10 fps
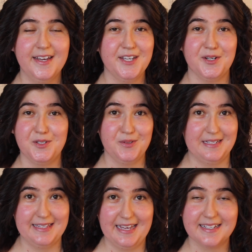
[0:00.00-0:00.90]
you're
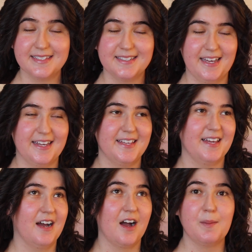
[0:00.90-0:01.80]
doing this. Like,
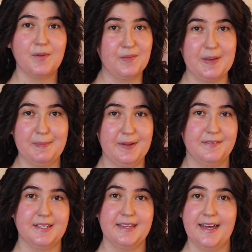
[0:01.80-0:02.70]
a couple of people
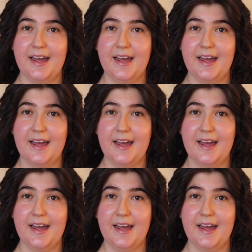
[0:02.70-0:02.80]
have said that.